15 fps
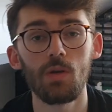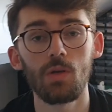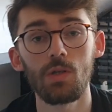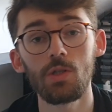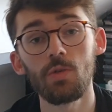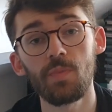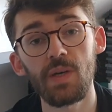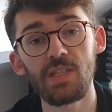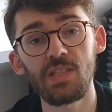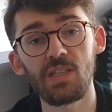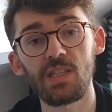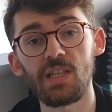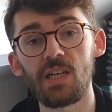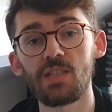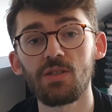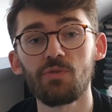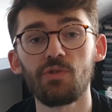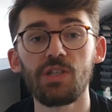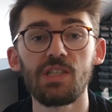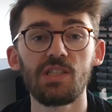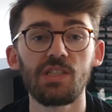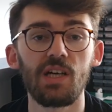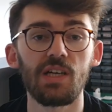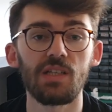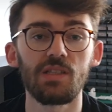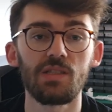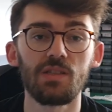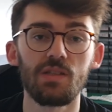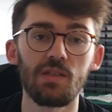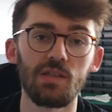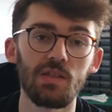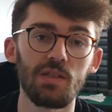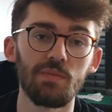So basically I just redesigned the